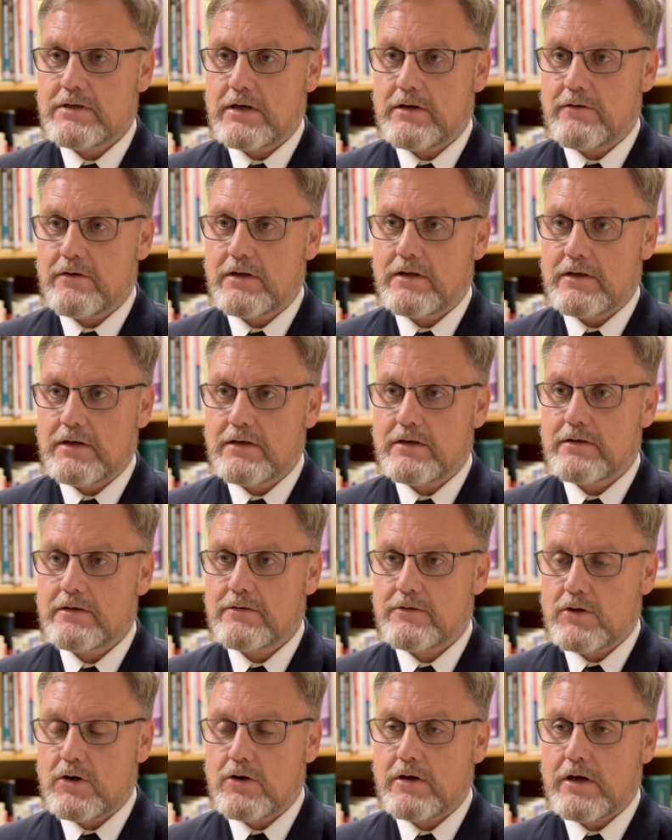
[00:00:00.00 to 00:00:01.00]
here in
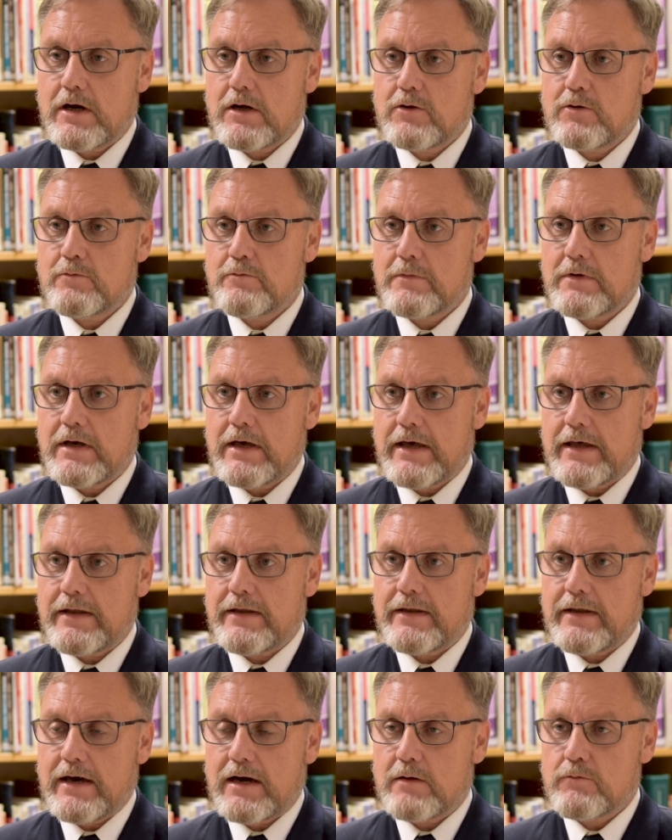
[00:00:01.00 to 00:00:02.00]
Stockholm,
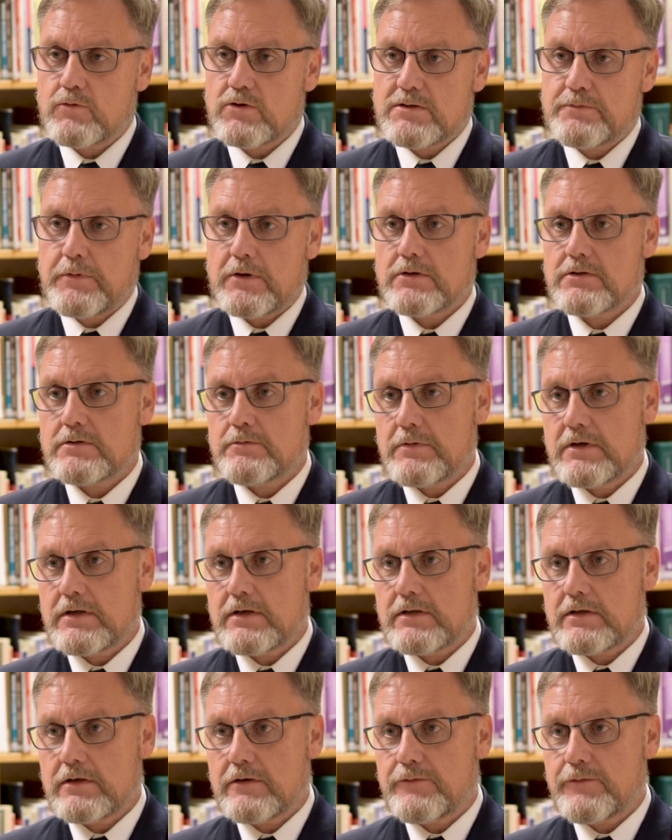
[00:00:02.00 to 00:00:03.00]
and I'm
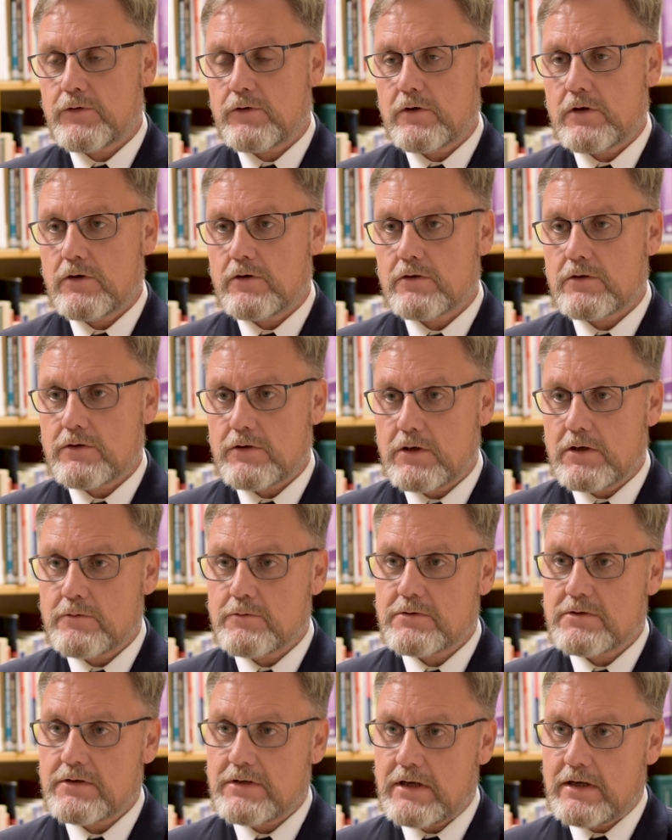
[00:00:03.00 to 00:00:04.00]
responsibility for
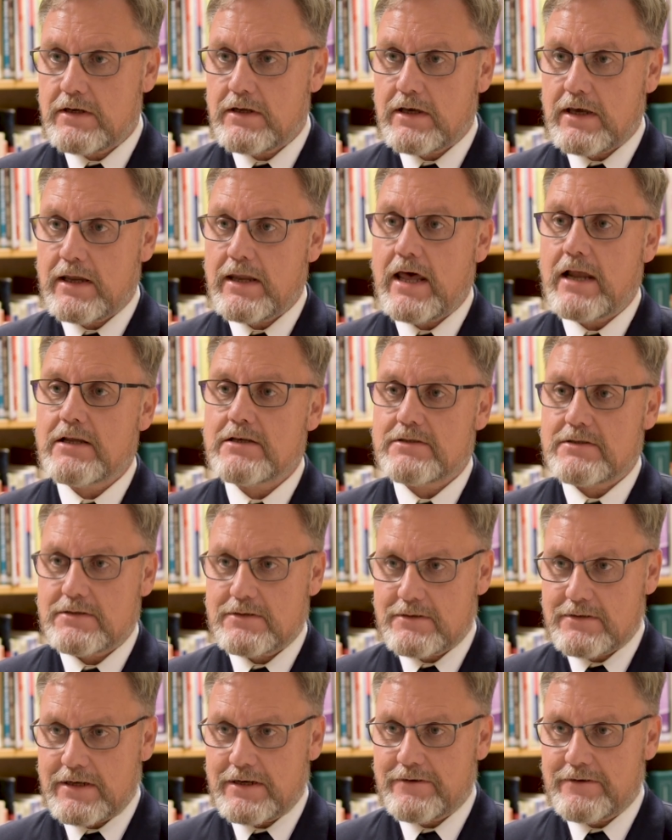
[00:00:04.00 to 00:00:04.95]
long-term strategic analysis